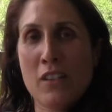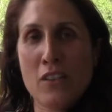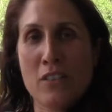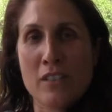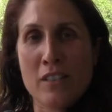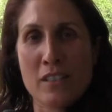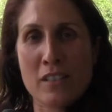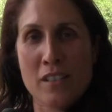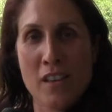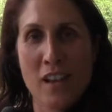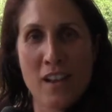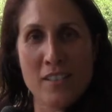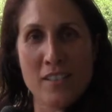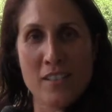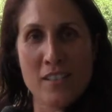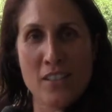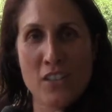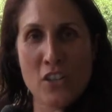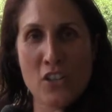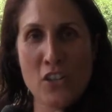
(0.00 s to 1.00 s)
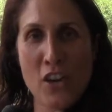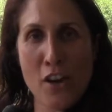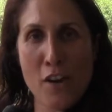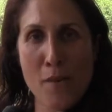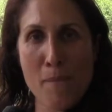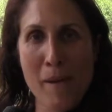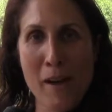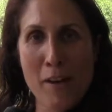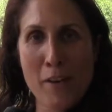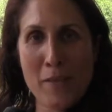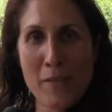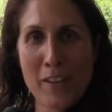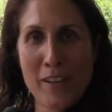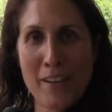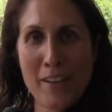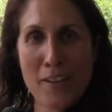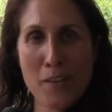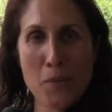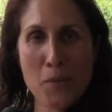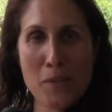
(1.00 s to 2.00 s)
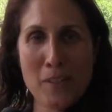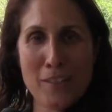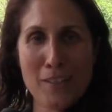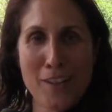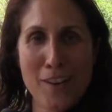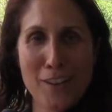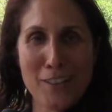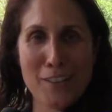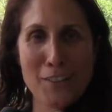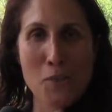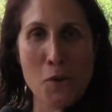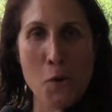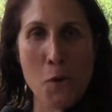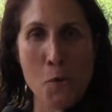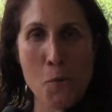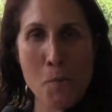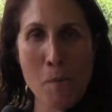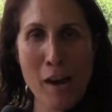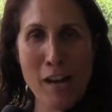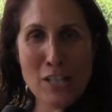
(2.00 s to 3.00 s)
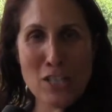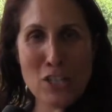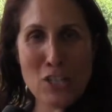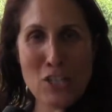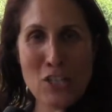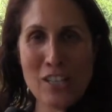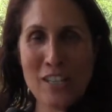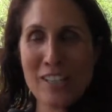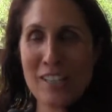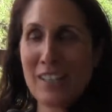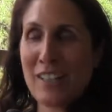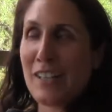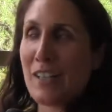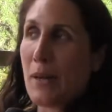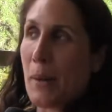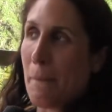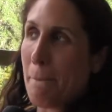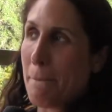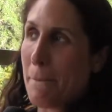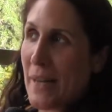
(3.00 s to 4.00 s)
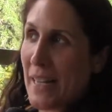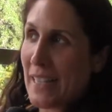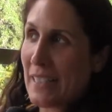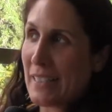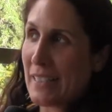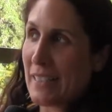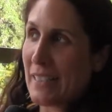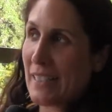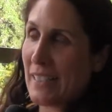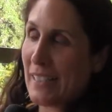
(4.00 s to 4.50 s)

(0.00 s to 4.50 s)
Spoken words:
discuss and to share about, and I don't want to talk too much, but